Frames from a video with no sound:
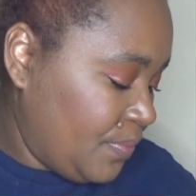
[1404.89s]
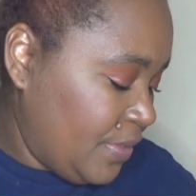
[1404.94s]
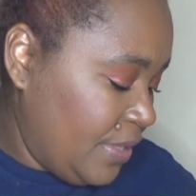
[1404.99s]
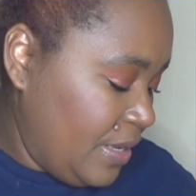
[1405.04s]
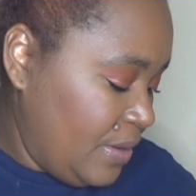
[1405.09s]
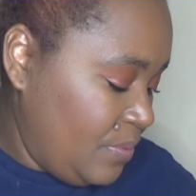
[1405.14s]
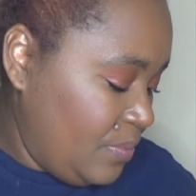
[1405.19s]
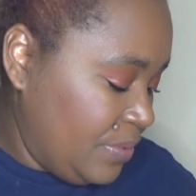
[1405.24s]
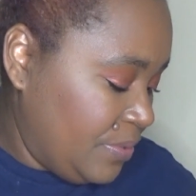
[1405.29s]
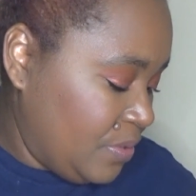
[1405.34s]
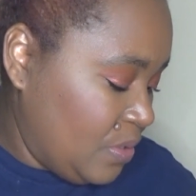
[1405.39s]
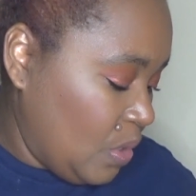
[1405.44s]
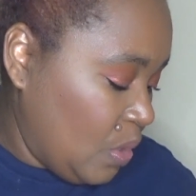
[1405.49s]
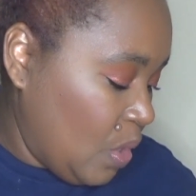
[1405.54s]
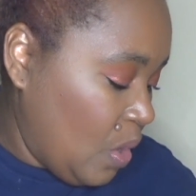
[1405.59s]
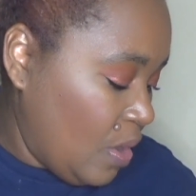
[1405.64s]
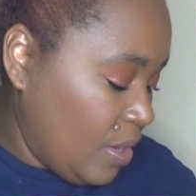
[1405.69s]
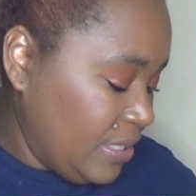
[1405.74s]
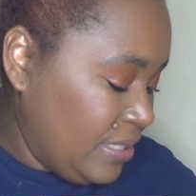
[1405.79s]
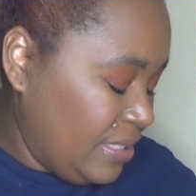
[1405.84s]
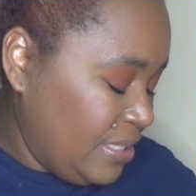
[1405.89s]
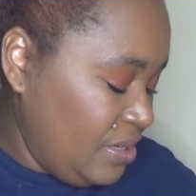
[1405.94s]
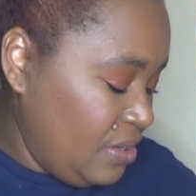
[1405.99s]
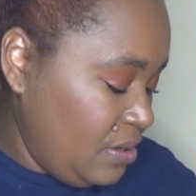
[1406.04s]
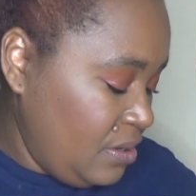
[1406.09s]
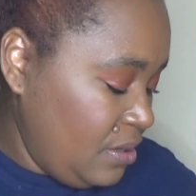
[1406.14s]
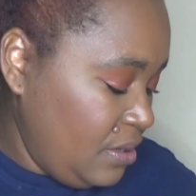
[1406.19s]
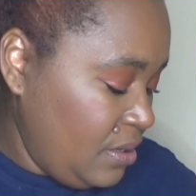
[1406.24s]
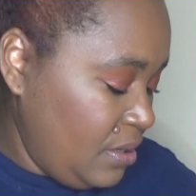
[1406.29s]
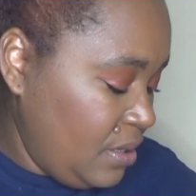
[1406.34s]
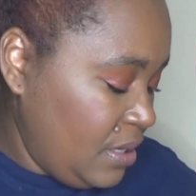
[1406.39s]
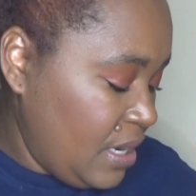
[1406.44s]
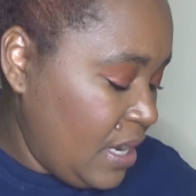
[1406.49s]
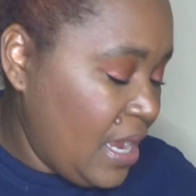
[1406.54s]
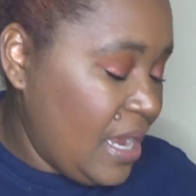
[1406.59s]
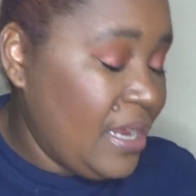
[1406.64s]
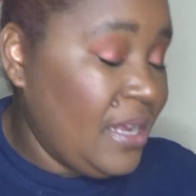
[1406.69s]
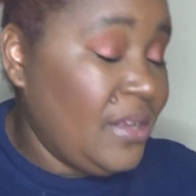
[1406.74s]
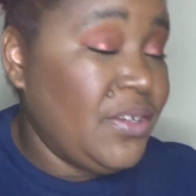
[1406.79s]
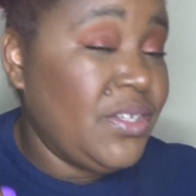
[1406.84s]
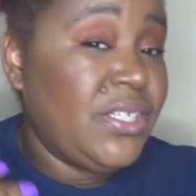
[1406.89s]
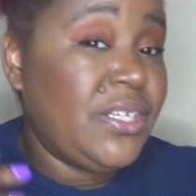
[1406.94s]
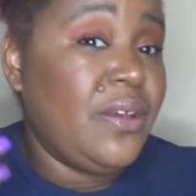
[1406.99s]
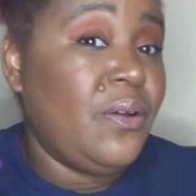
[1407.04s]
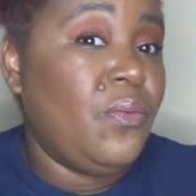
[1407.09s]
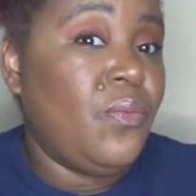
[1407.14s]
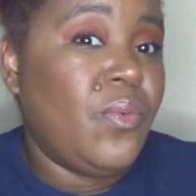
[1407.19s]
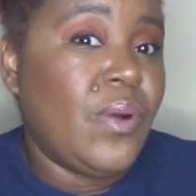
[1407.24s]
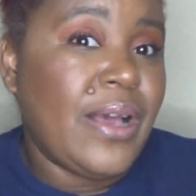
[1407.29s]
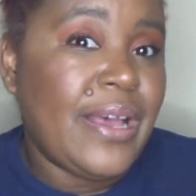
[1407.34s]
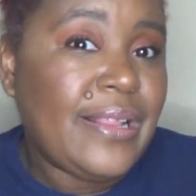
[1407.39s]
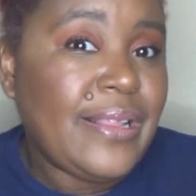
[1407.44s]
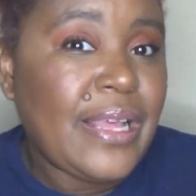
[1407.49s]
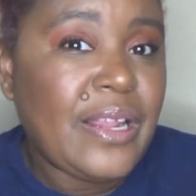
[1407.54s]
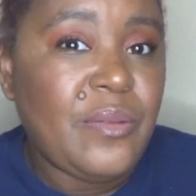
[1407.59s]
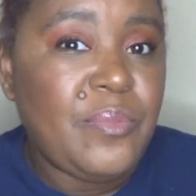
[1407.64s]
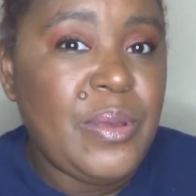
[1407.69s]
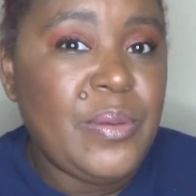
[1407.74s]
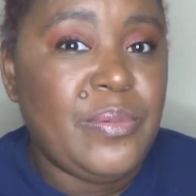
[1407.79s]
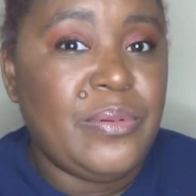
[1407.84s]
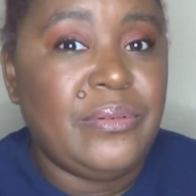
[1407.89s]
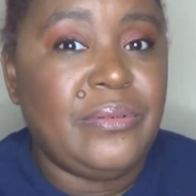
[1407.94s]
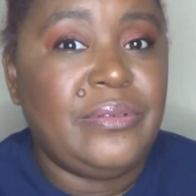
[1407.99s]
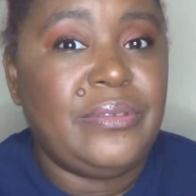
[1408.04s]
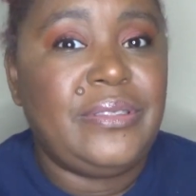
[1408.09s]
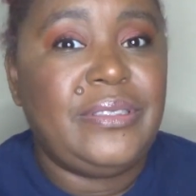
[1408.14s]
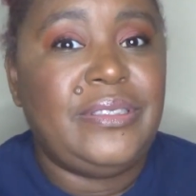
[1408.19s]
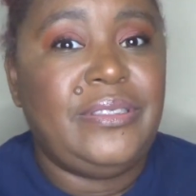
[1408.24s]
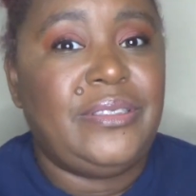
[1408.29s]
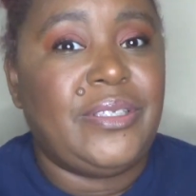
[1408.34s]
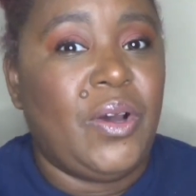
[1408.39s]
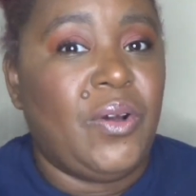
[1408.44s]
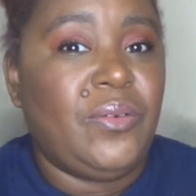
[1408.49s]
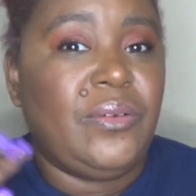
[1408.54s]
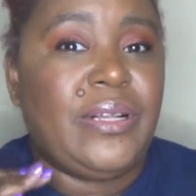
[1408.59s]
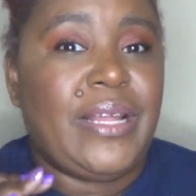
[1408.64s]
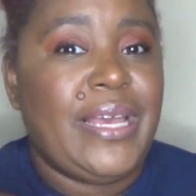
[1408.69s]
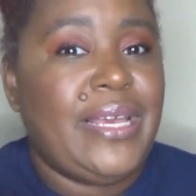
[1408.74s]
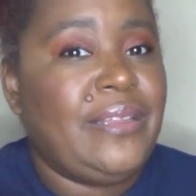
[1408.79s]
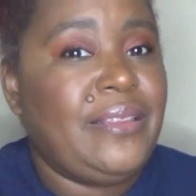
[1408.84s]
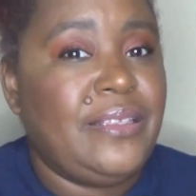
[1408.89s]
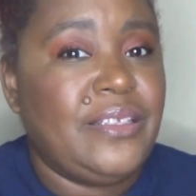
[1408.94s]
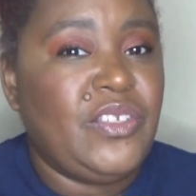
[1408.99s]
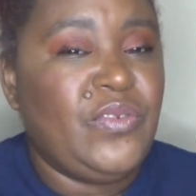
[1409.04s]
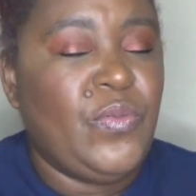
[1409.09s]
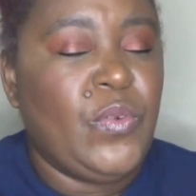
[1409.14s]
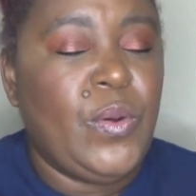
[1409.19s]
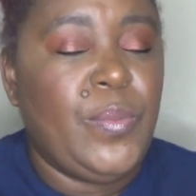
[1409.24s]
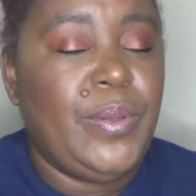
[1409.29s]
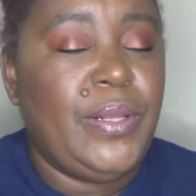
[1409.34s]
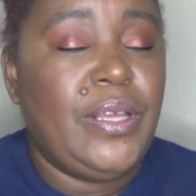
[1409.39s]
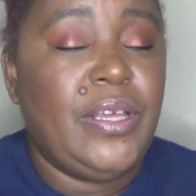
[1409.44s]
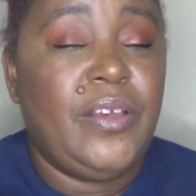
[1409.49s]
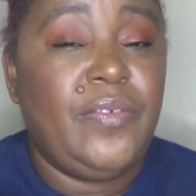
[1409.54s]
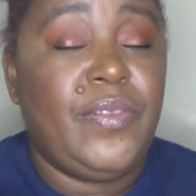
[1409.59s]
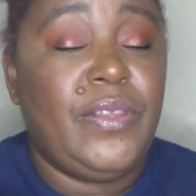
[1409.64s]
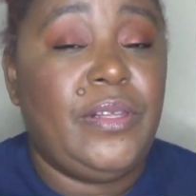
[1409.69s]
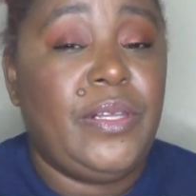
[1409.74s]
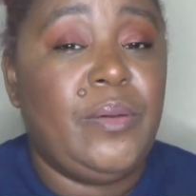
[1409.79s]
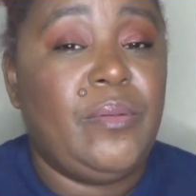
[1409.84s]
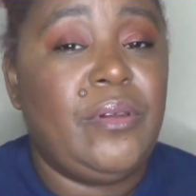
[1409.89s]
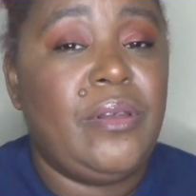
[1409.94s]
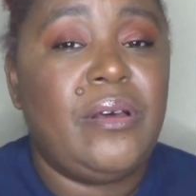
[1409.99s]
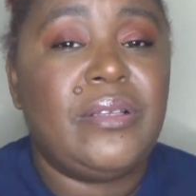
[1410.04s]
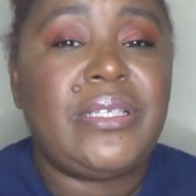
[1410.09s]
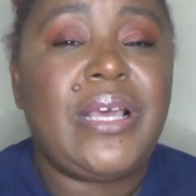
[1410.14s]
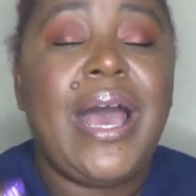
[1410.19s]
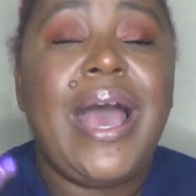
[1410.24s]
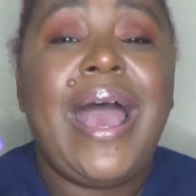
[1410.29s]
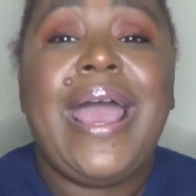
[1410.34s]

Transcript: It was glossier. I understand why a lot of people don't like this formula of the lip gloss.